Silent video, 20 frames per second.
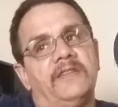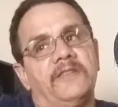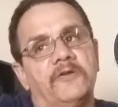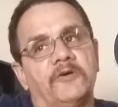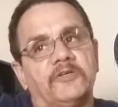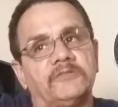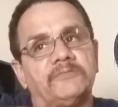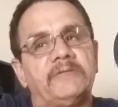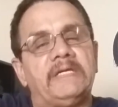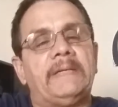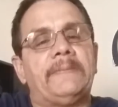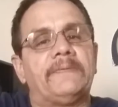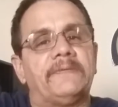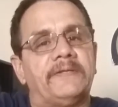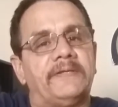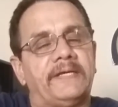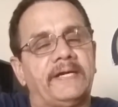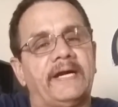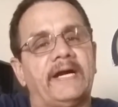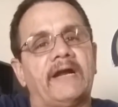those people
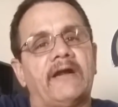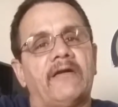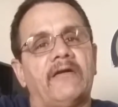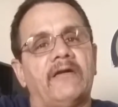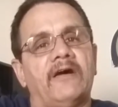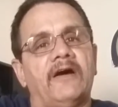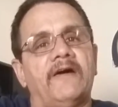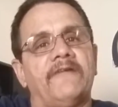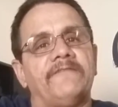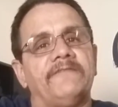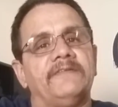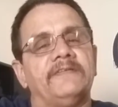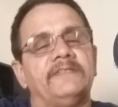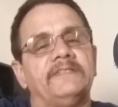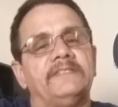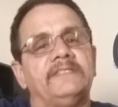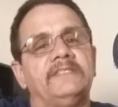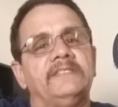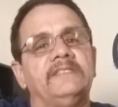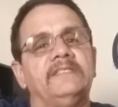in the higher
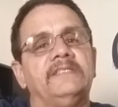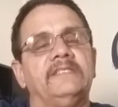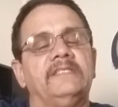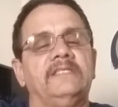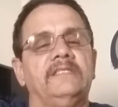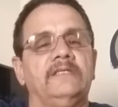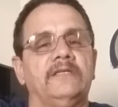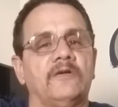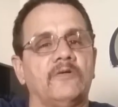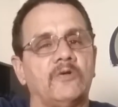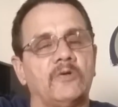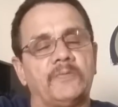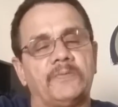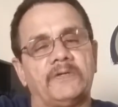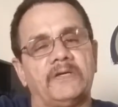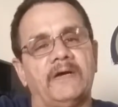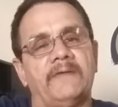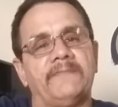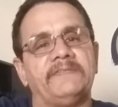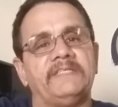office, the
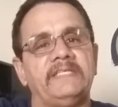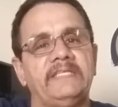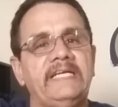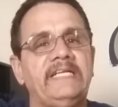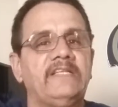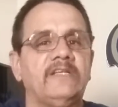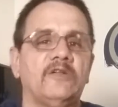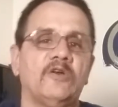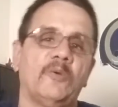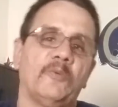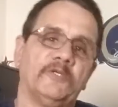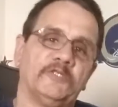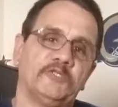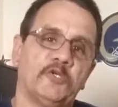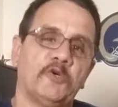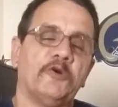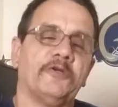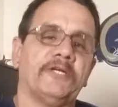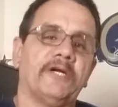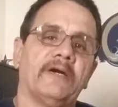corporate office, need to know what's
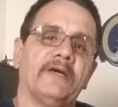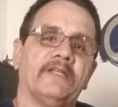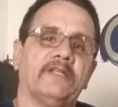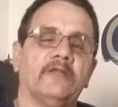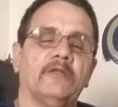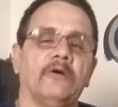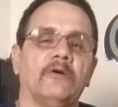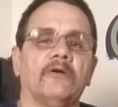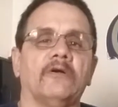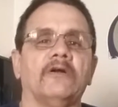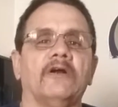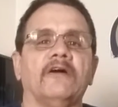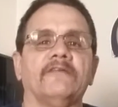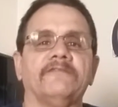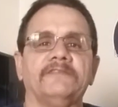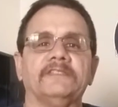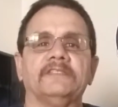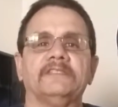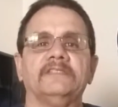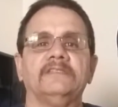going on at the lower
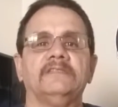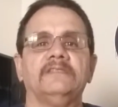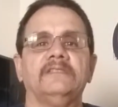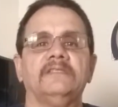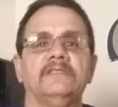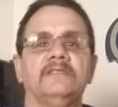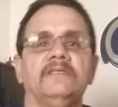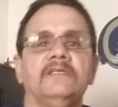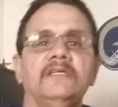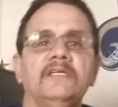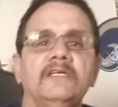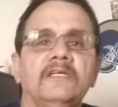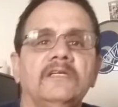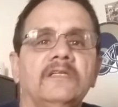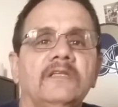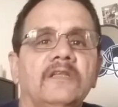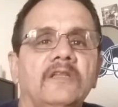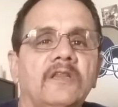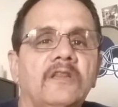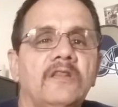office,
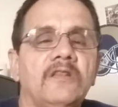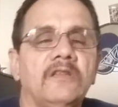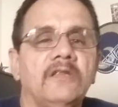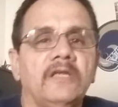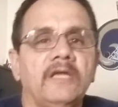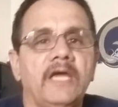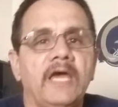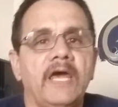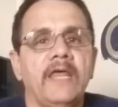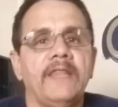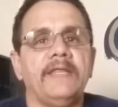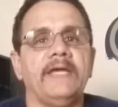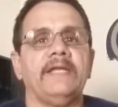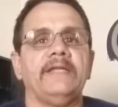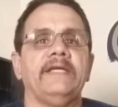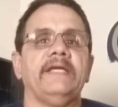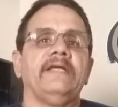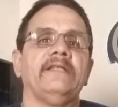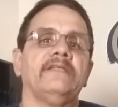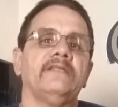and they
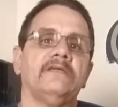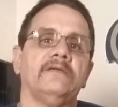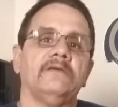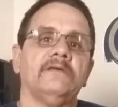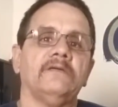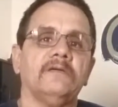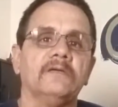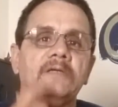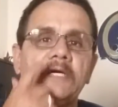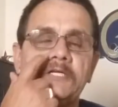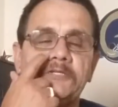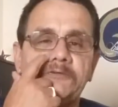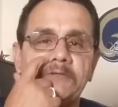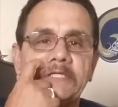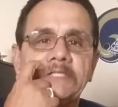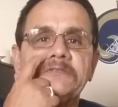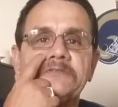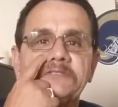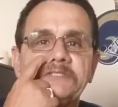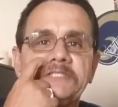need to
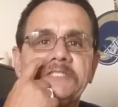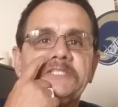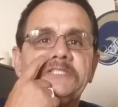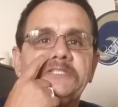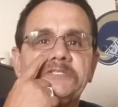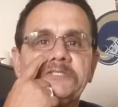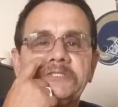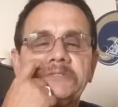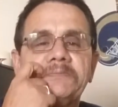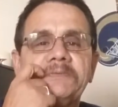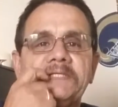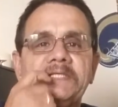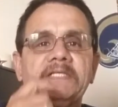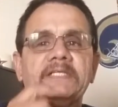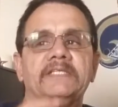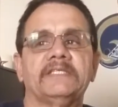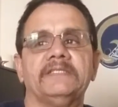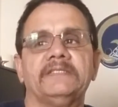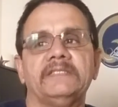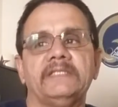address those issues,
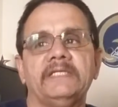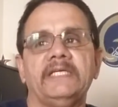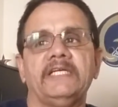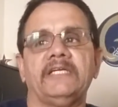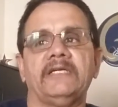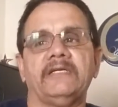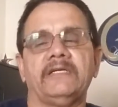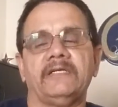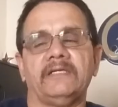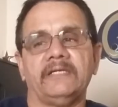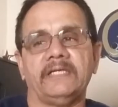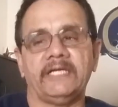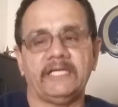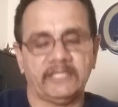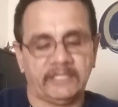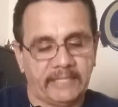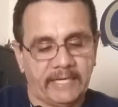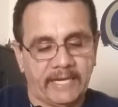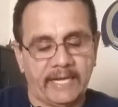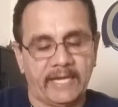because
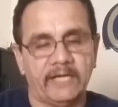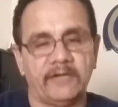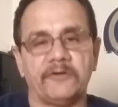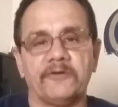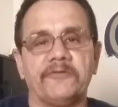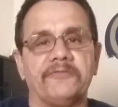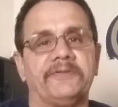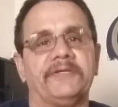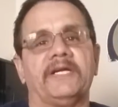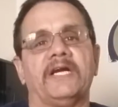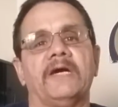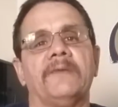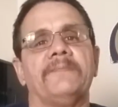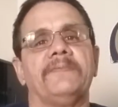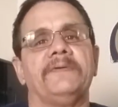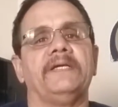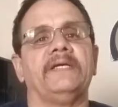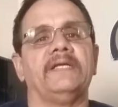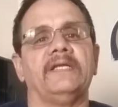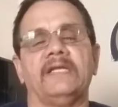it can hurt the
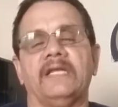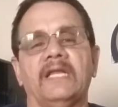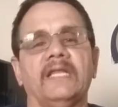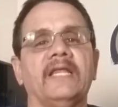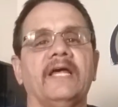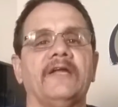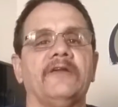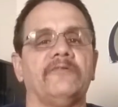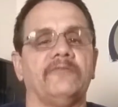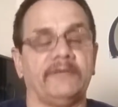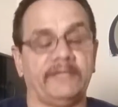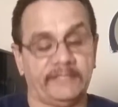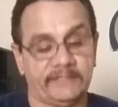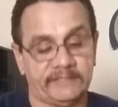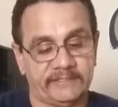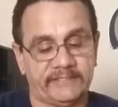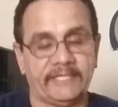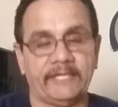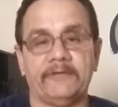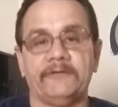company in a lot of
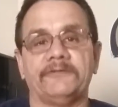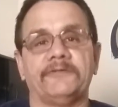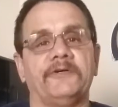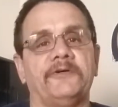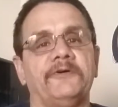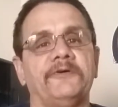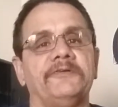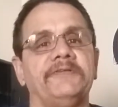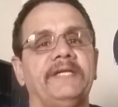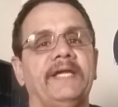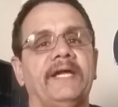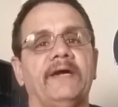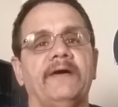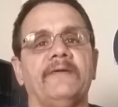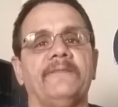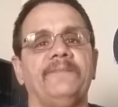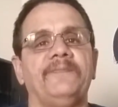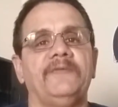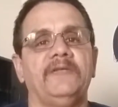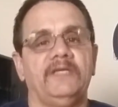ways. Sales will go
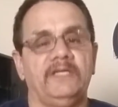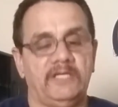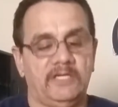down.